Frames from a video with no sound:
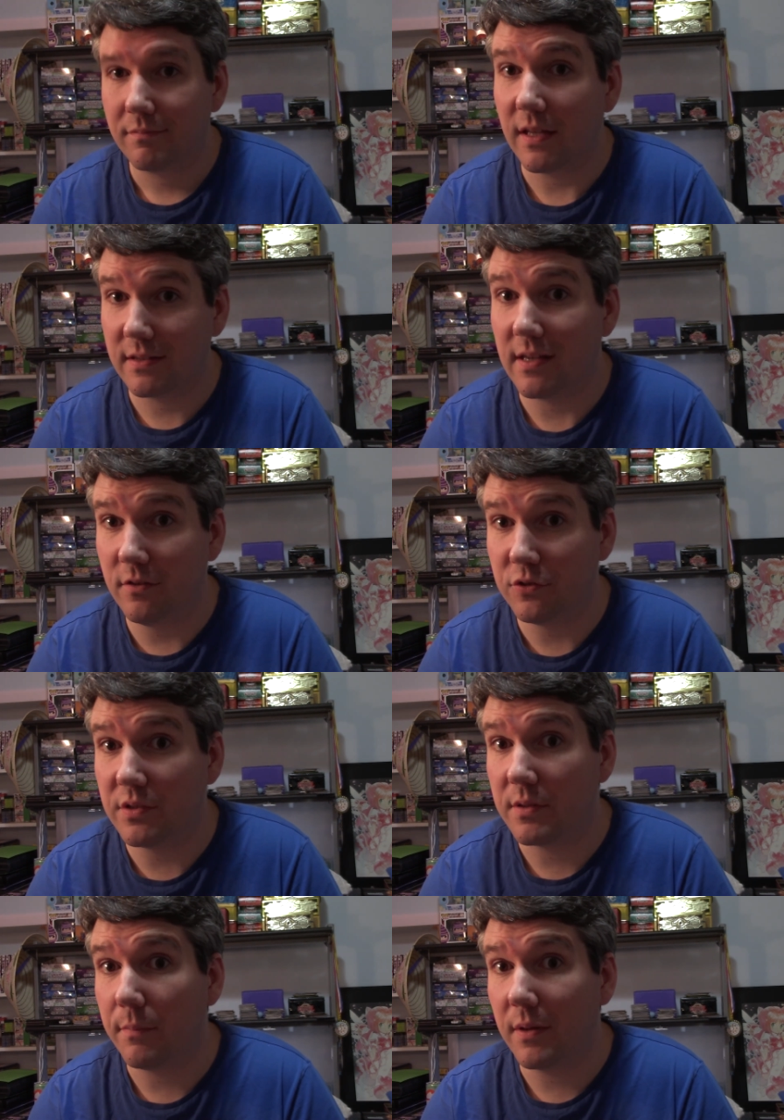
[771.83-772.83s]
That tells you
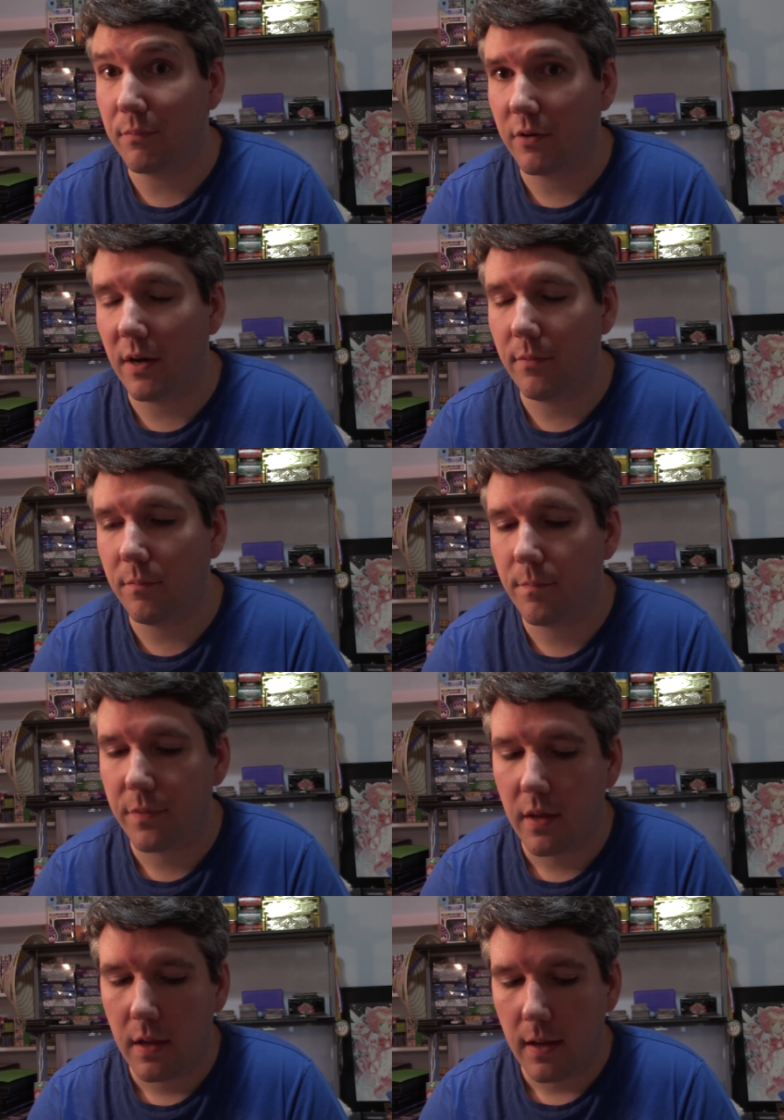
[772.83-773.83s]
there's a big problem.
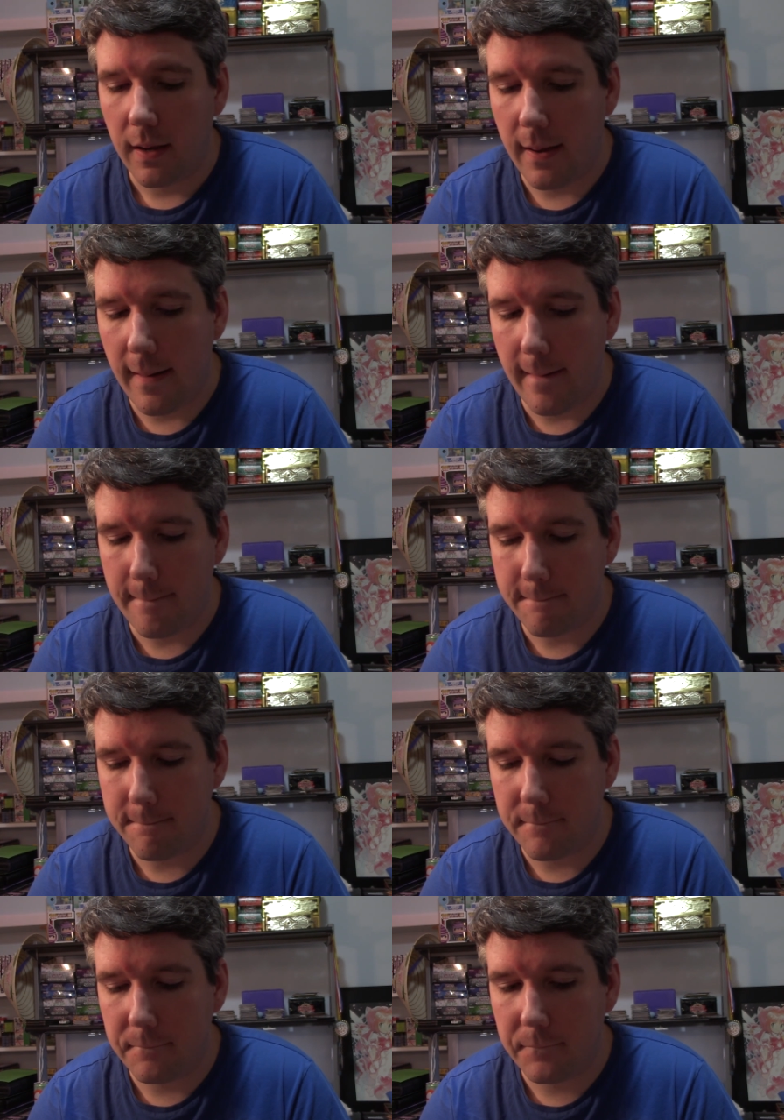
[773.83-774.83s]
Um,
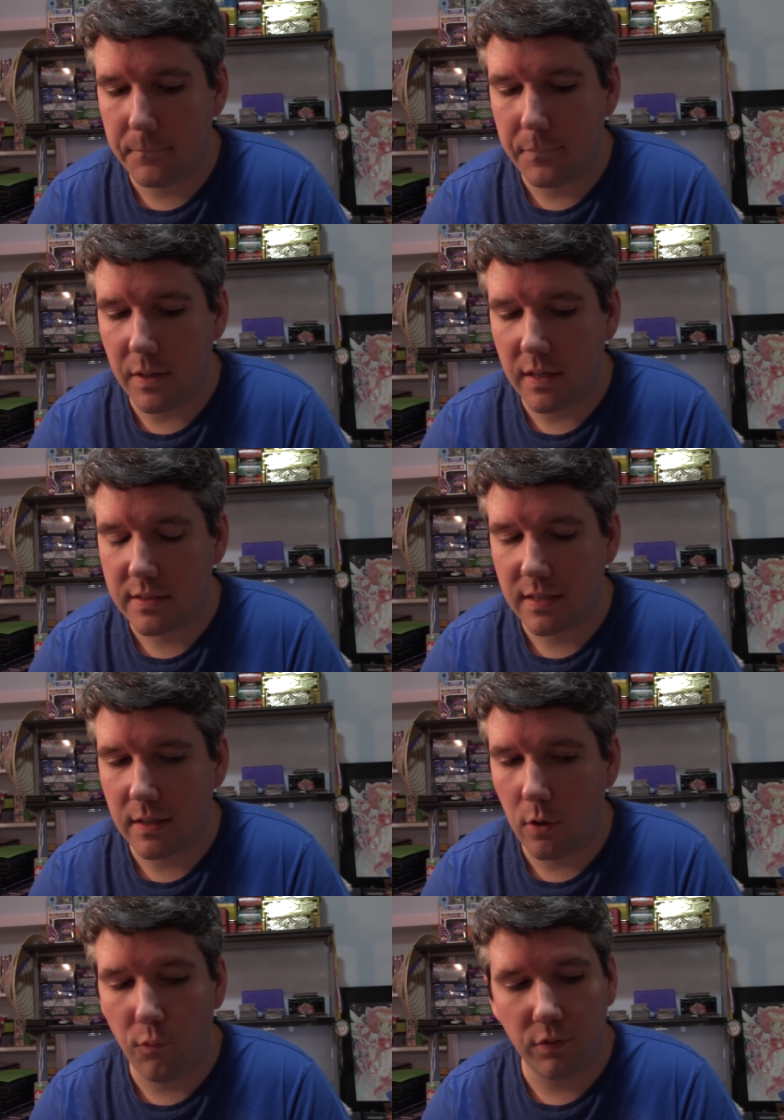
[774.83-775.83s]
but
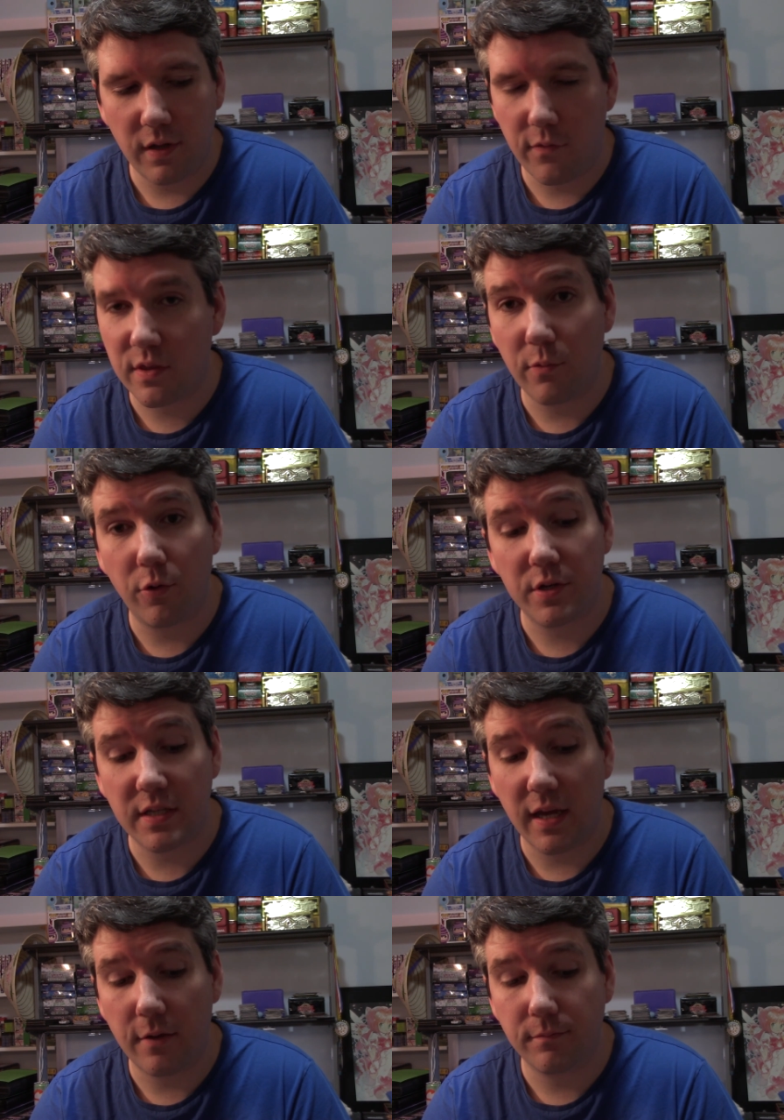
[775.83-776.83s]
uh, hopefully everything works
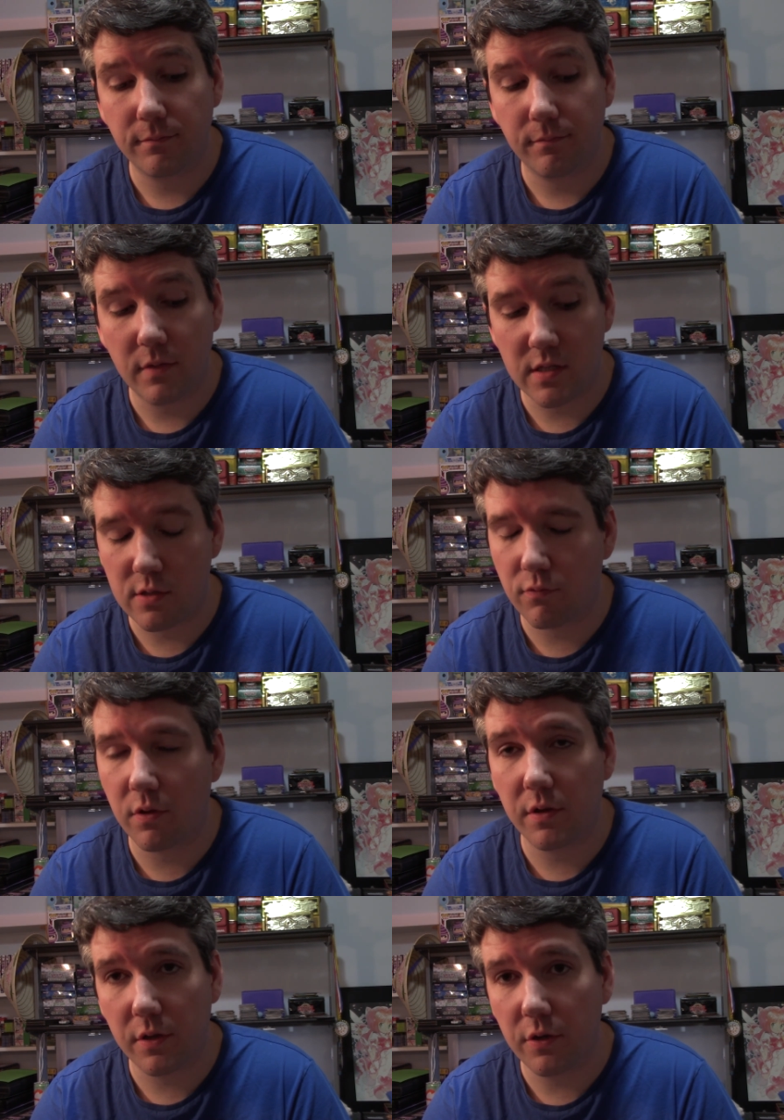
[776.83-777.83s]
out. This is
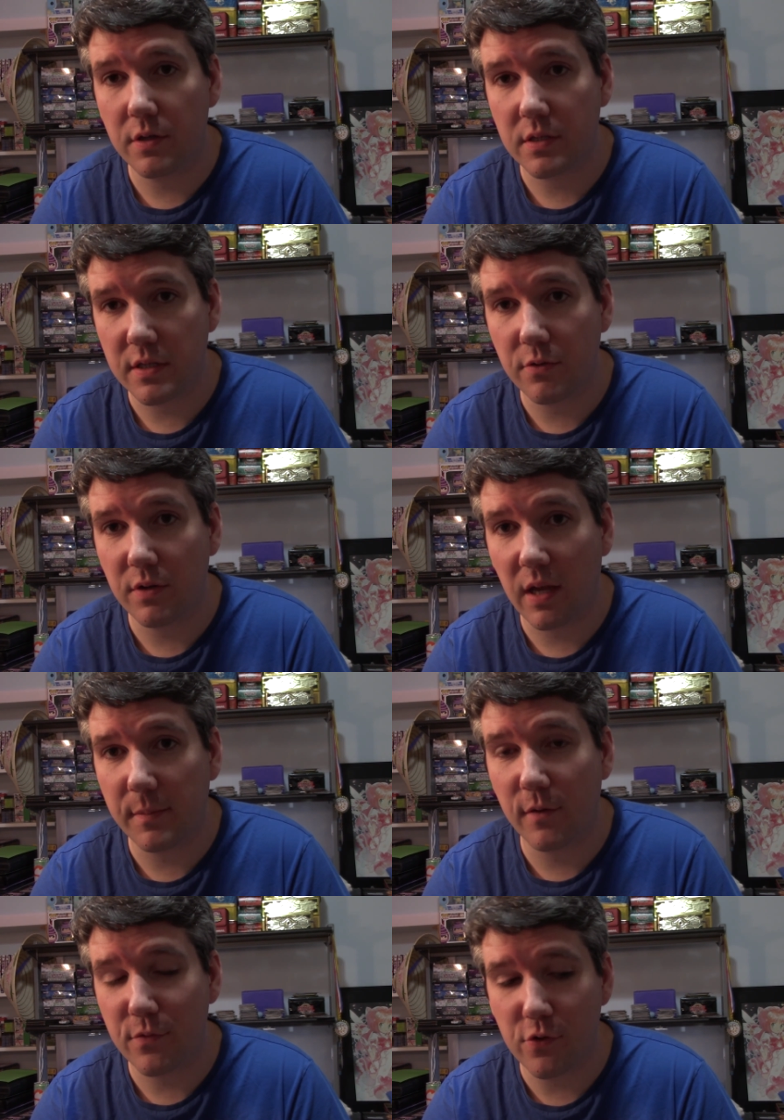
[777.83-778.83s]
really good to see
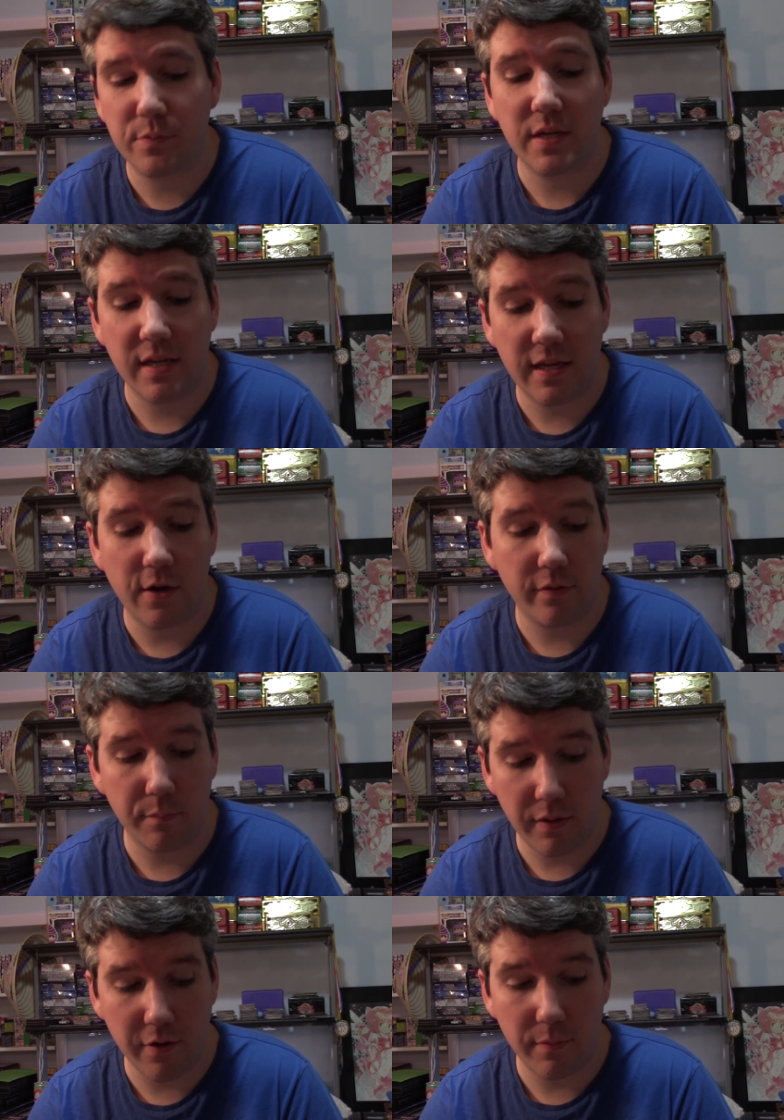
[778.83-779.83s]
Konami of Europe taking care of the
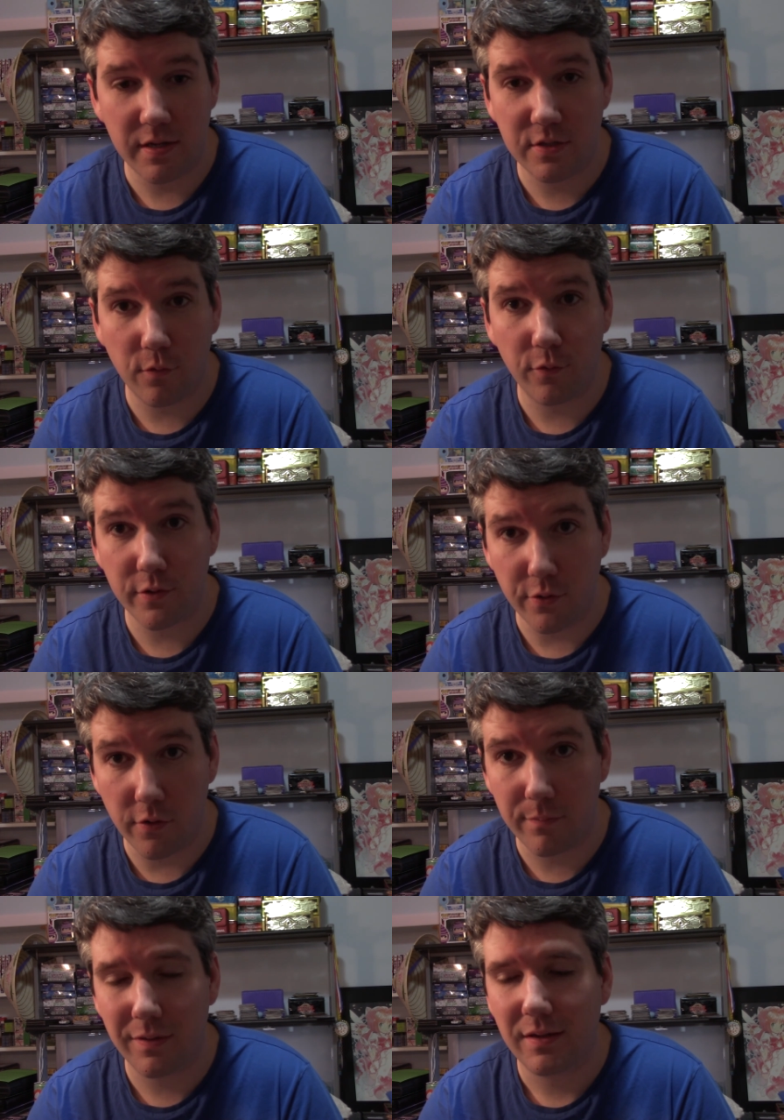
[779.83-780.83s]
player base over in
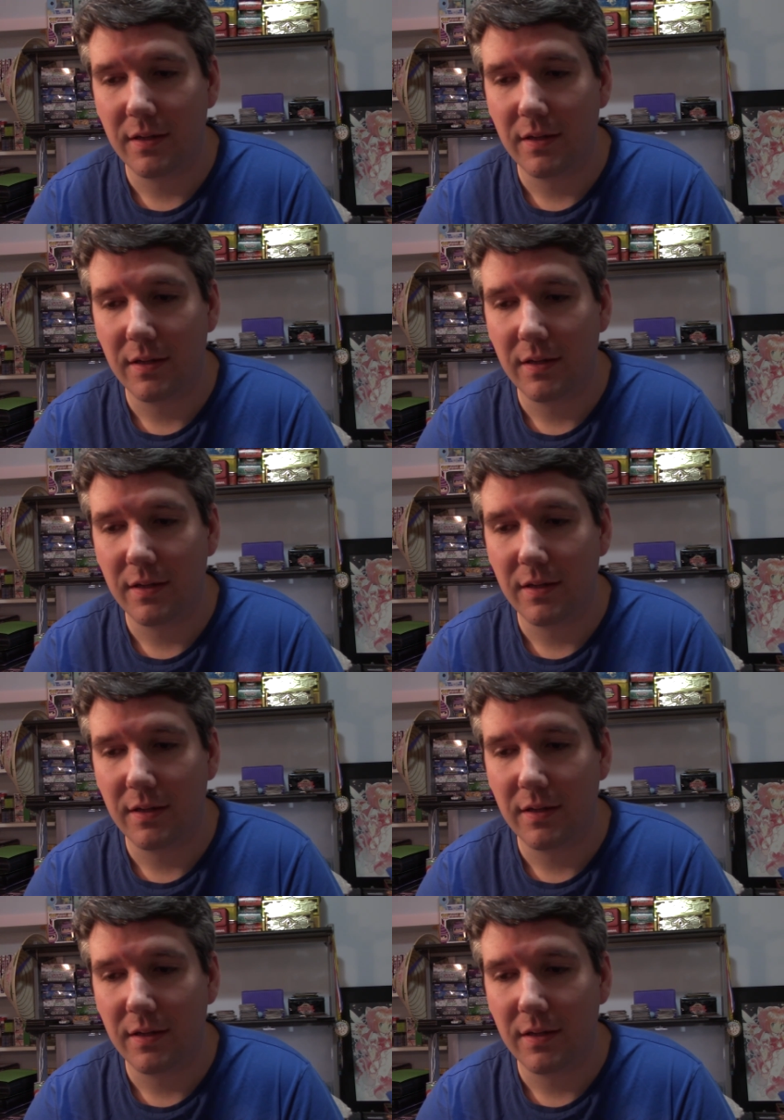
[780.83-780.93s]
Europe.